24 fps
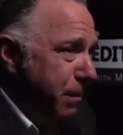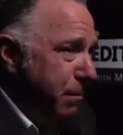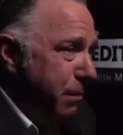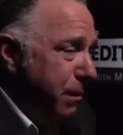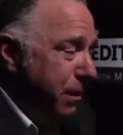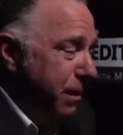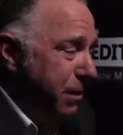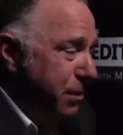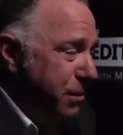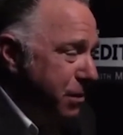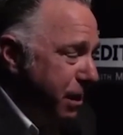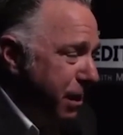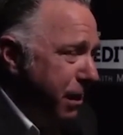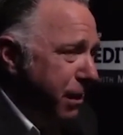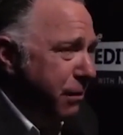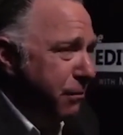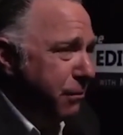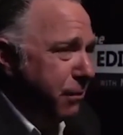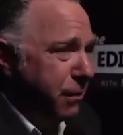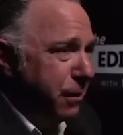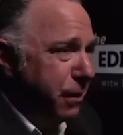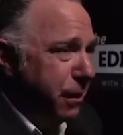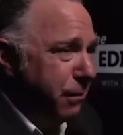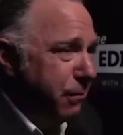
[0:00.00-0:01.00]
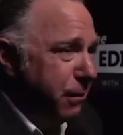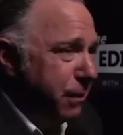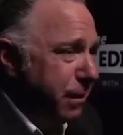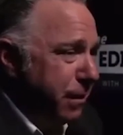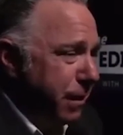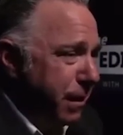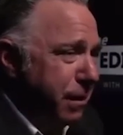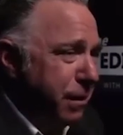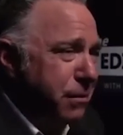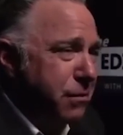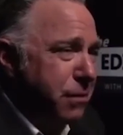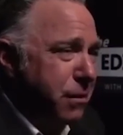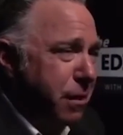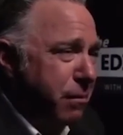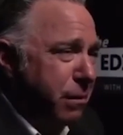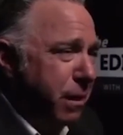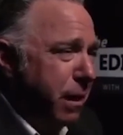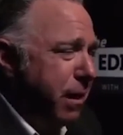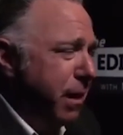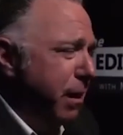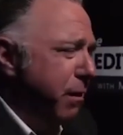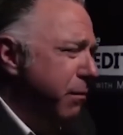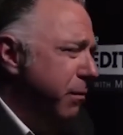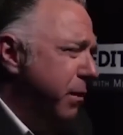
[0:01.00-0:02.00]
But in January, when Donald Trump,
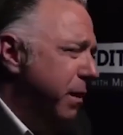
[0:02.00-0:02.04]
I think,